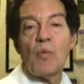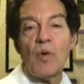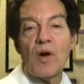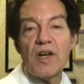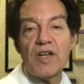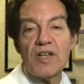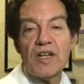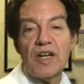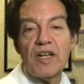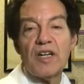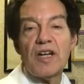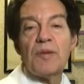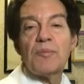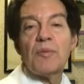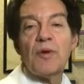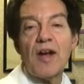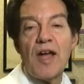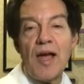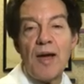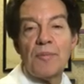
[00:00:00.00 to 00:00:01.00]
one night and
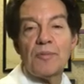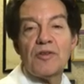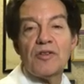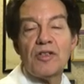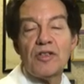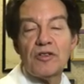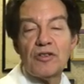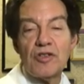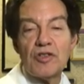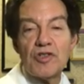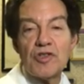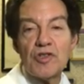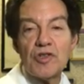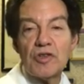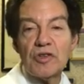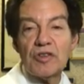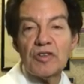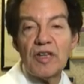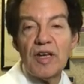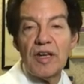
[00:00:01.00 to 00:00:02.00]
perhaps an
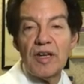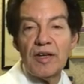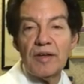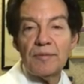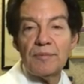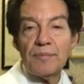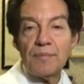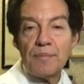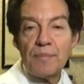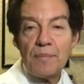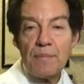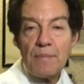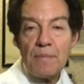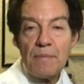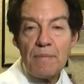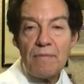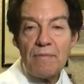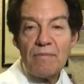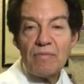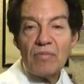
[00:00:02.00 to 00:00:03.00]
additional day.
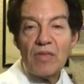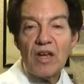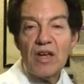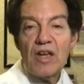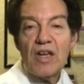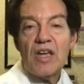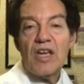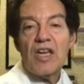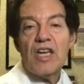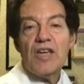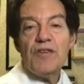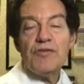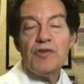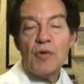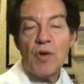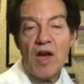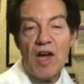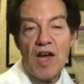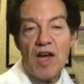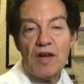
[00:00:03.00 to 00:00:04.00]
If
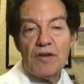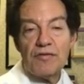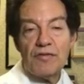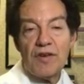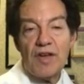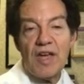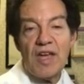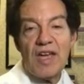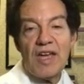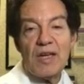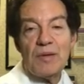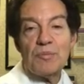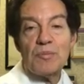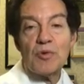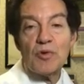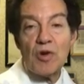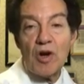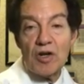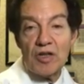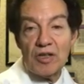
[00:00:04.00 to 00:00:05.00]
you have a
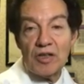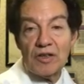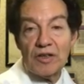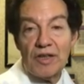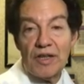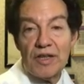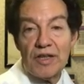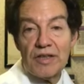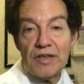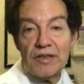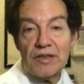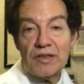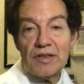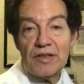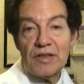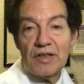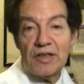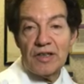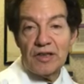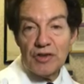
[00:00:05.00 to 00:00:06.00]
parotid gland
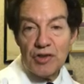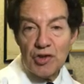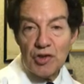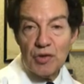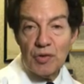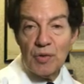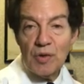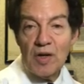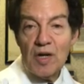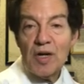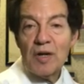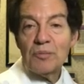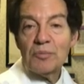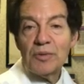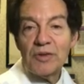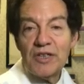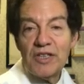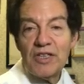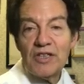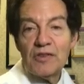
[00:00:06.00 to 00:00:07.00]
issue,
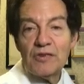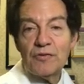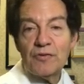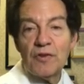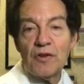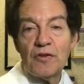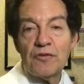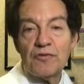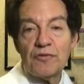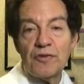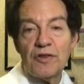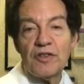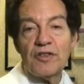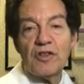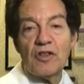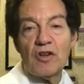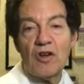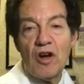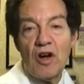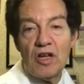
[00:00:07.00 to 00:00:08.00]
please feel free
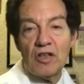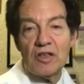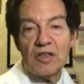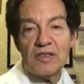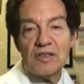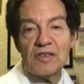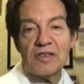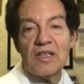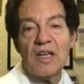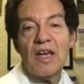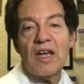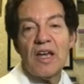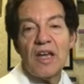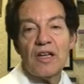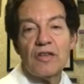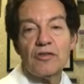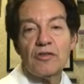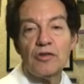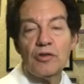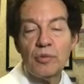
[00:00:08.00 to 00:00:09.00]
to call us
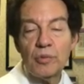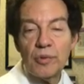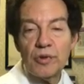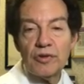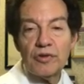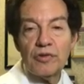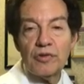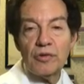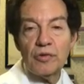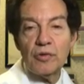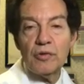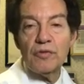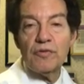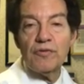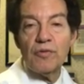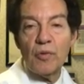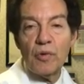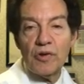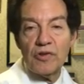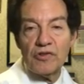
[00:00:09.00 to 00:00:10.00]
at
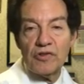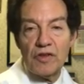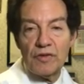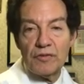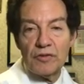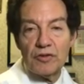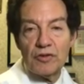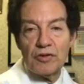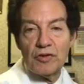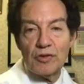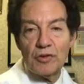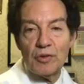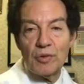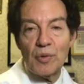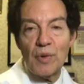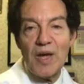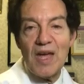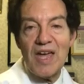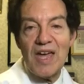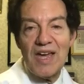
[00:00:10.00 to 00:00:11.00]

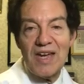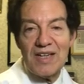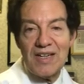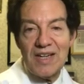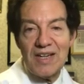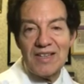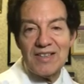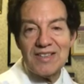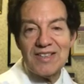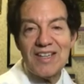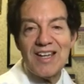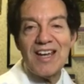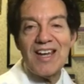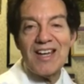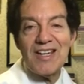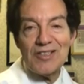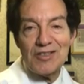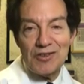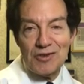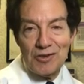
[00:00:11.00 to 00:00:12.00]

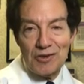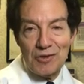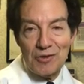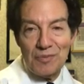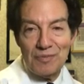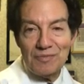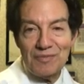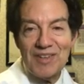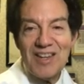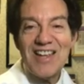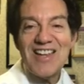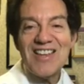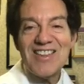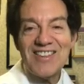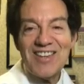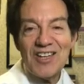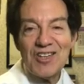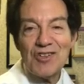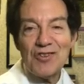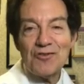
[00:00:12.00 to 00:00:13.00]
212-472-8882.
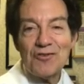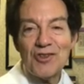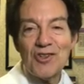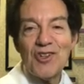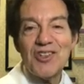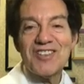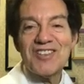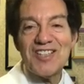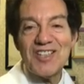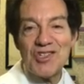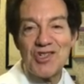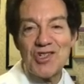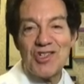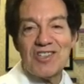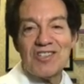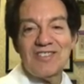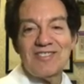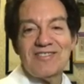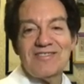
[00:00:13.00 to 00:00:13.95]
Thank you for your attention.